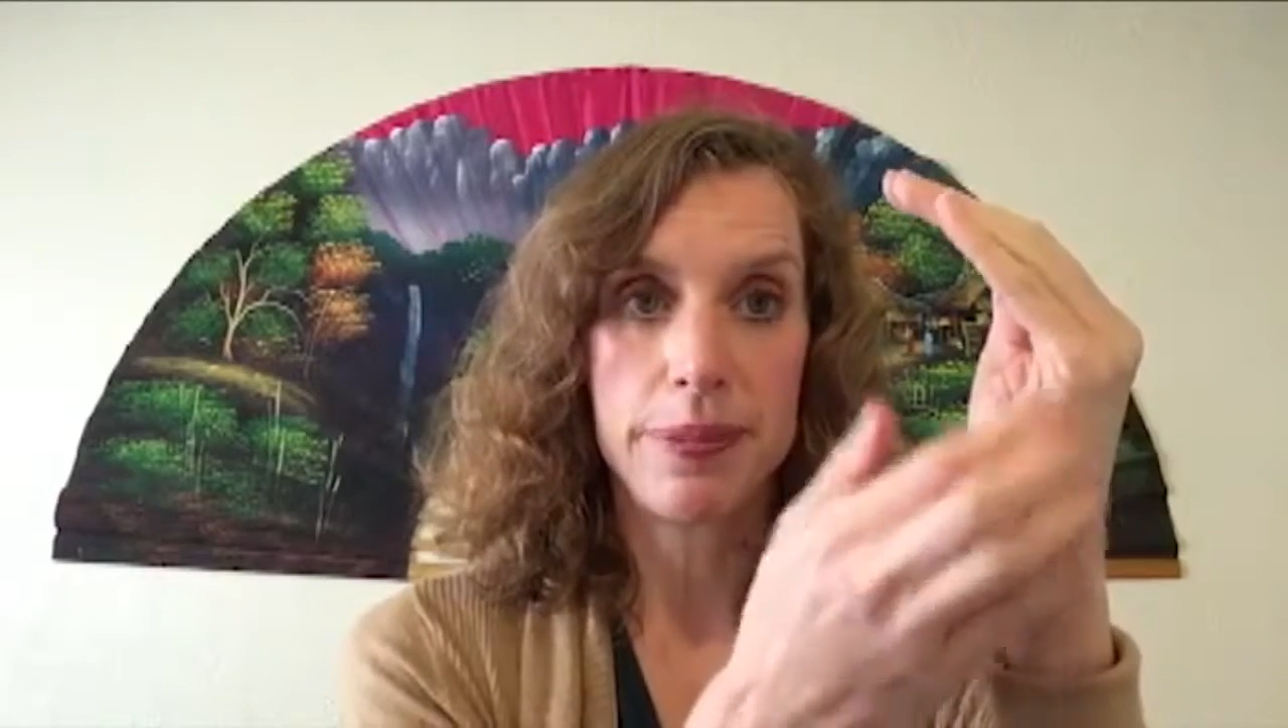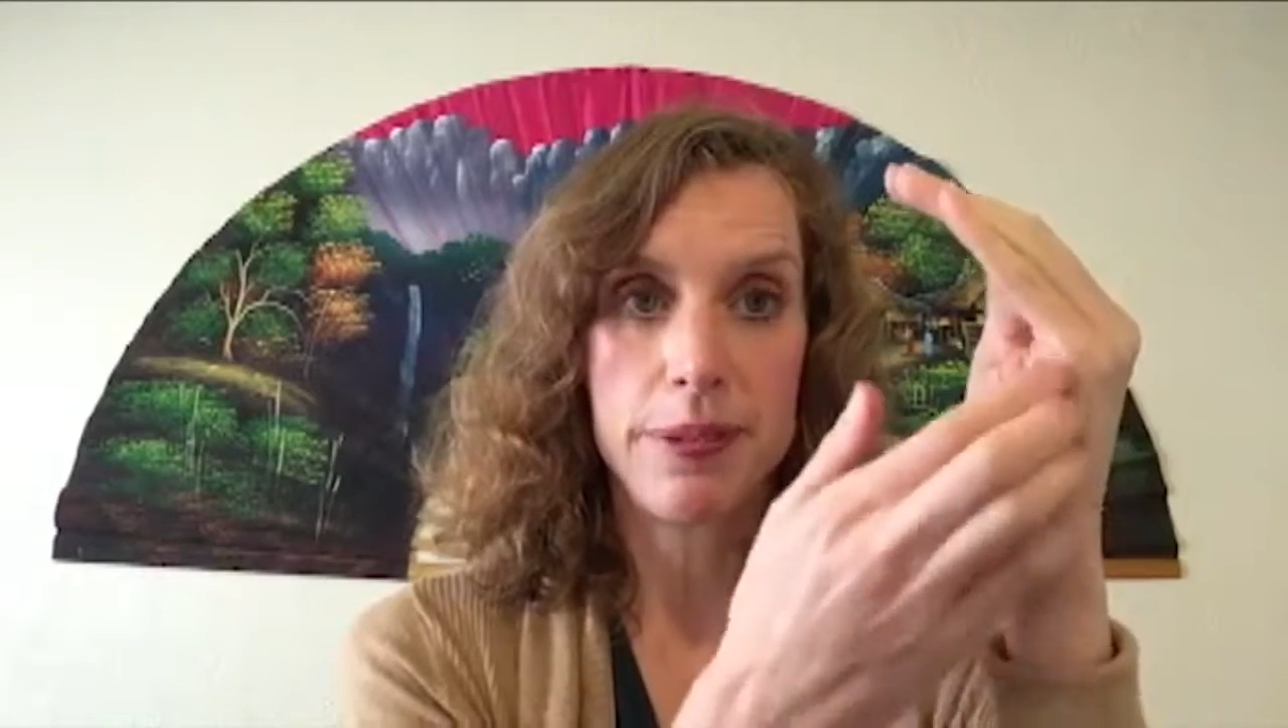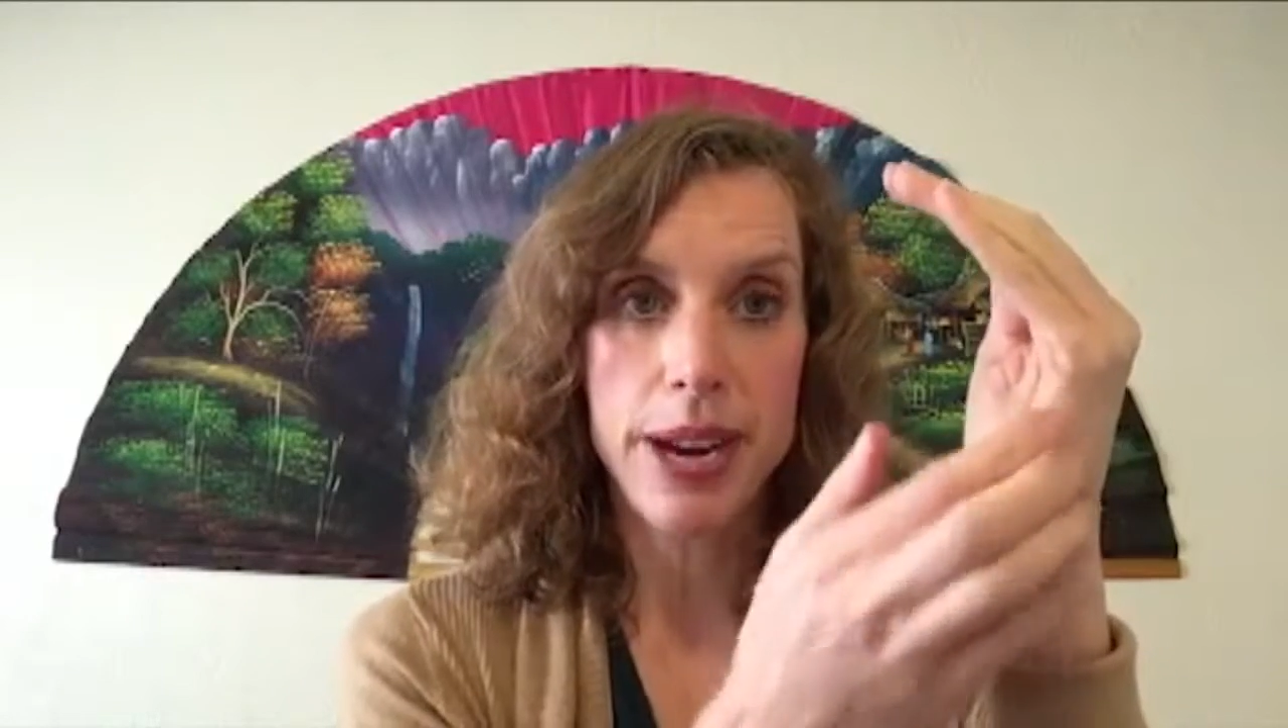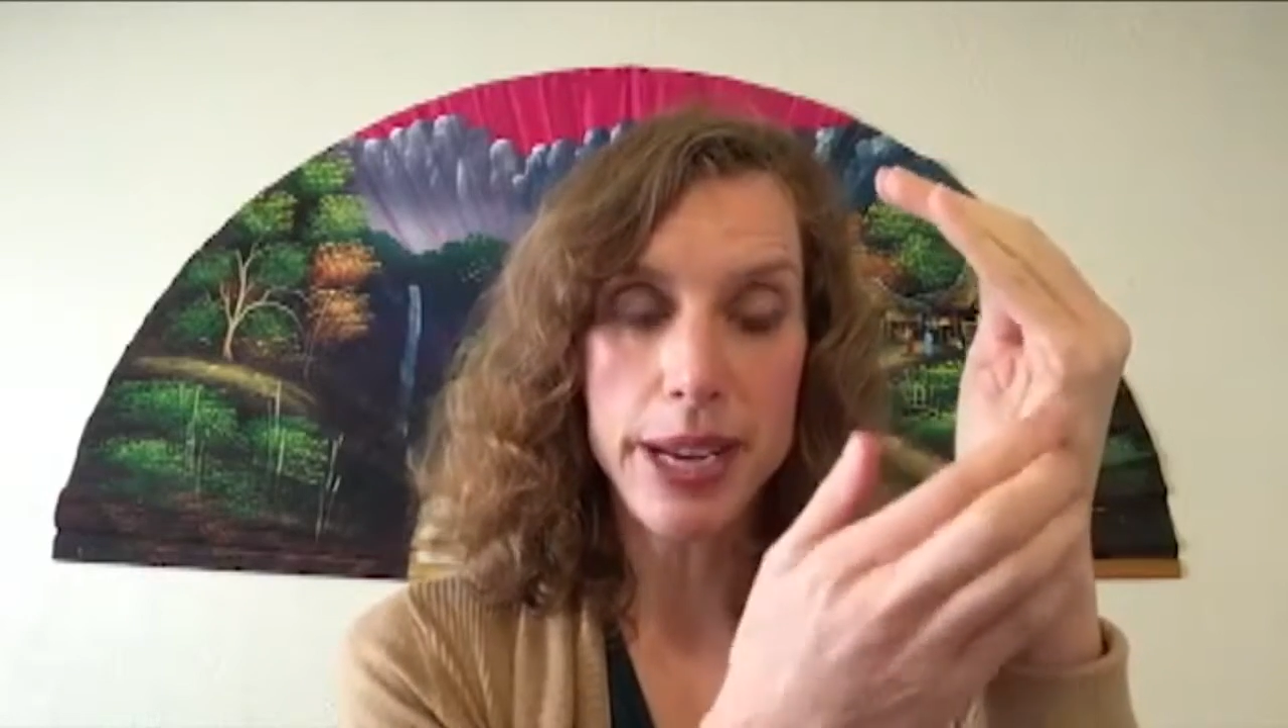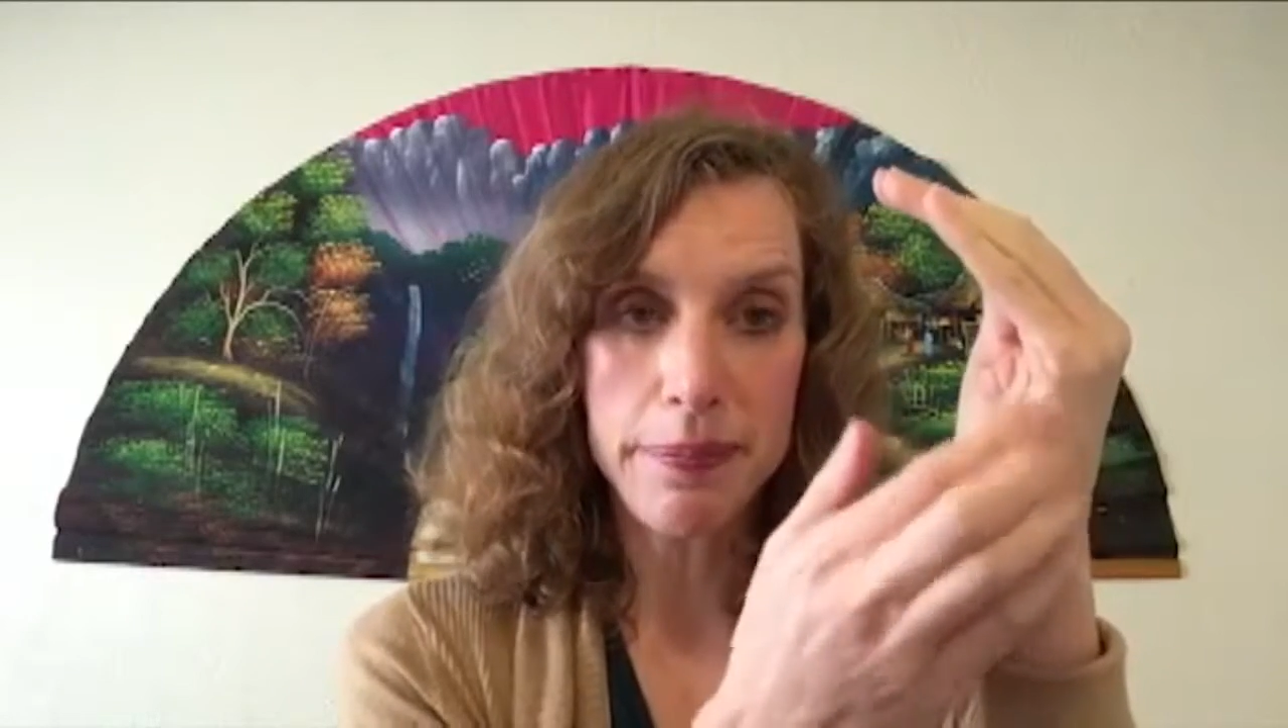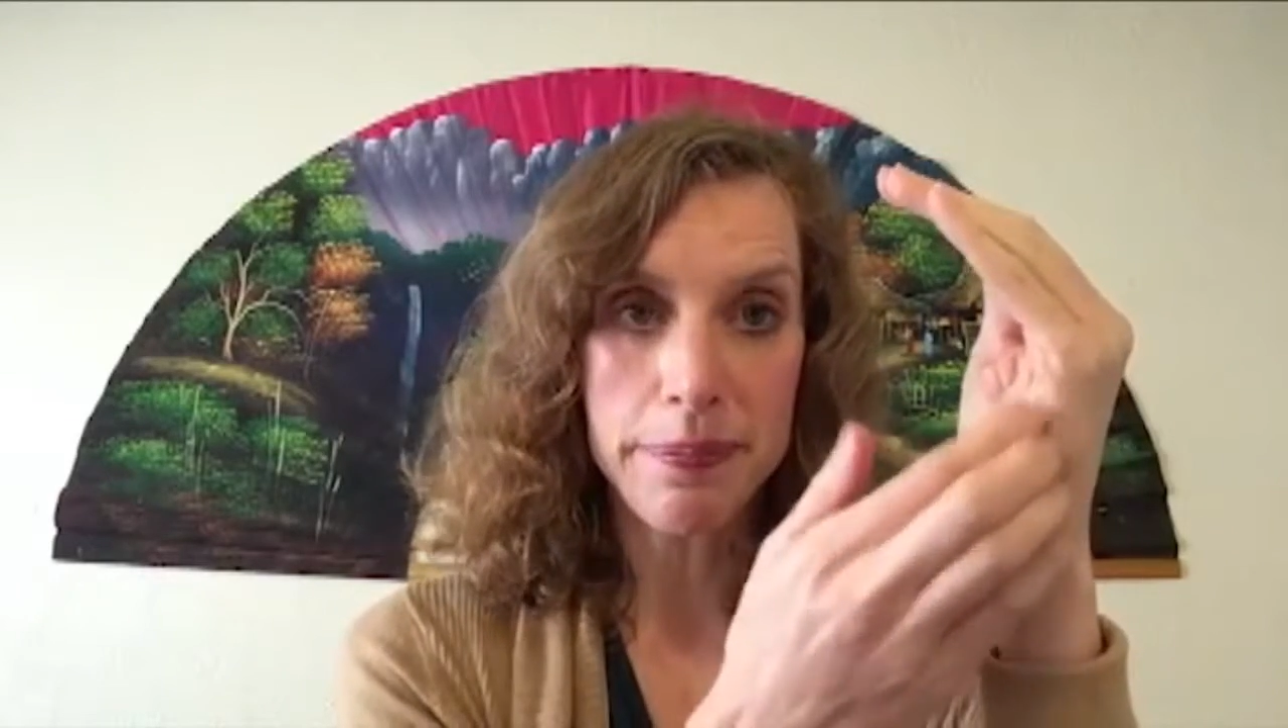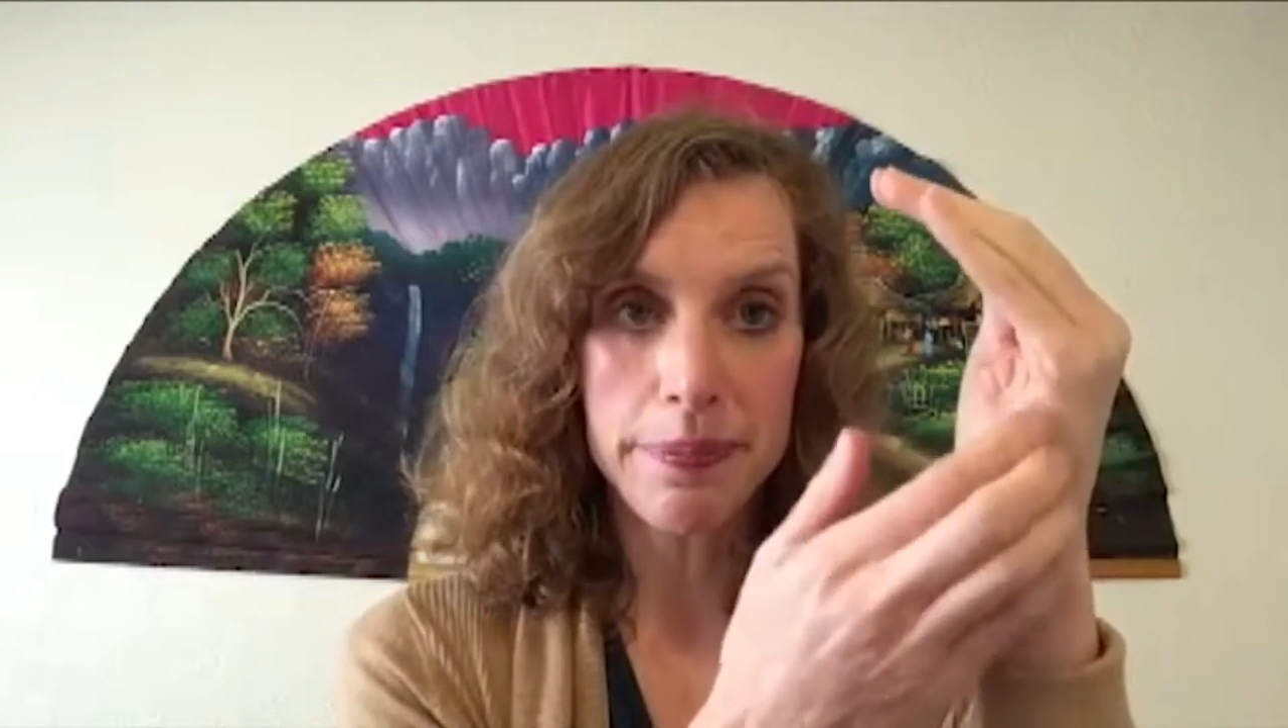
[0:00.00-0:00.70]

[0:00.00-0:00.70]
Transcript: Ready?